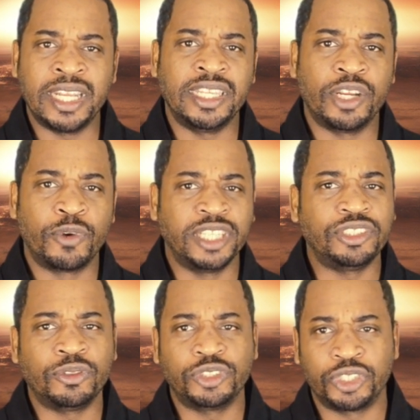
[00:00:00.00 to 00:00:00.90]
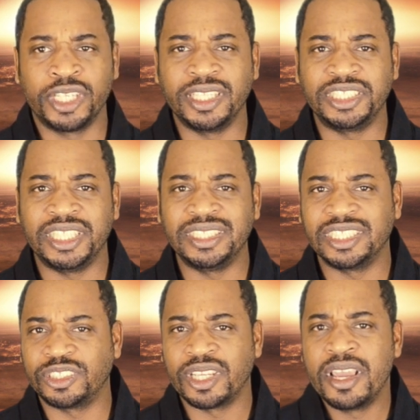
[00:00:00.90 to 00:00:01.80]
in the original trilogies
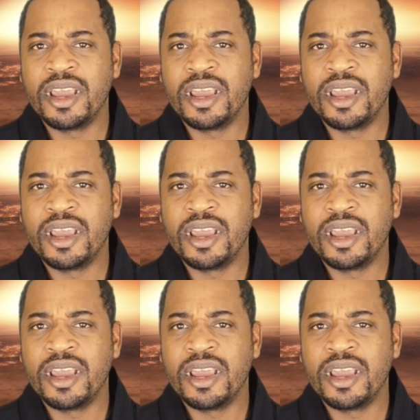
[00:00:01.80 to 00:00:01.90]
is